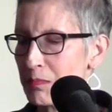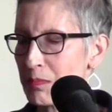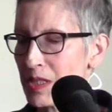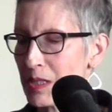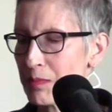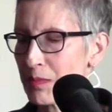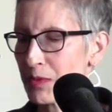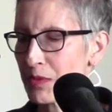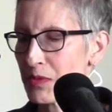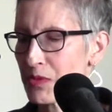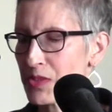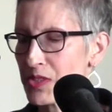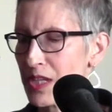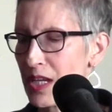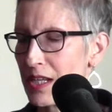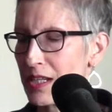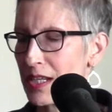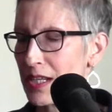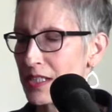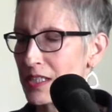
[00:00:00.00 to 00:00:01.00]
to people who
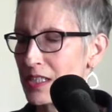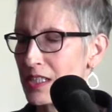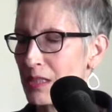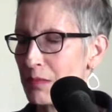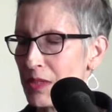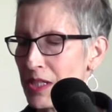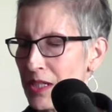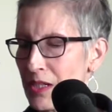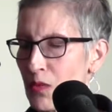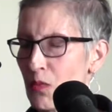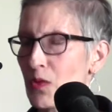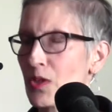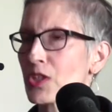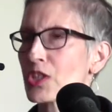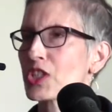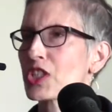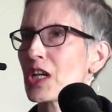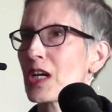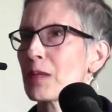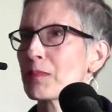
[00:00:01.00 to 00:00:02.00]
sat next to me in
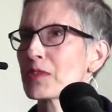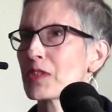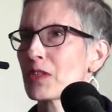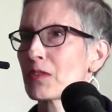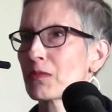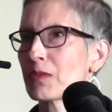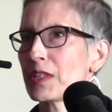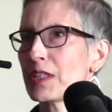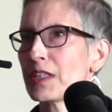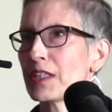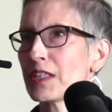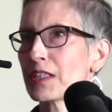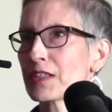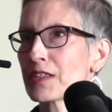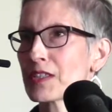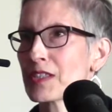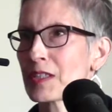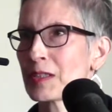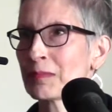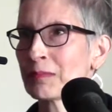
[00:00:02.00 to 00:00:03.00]
workshops and
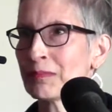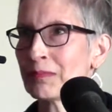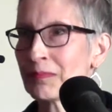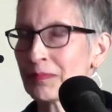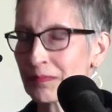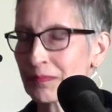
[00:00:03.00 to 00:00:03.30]
readings.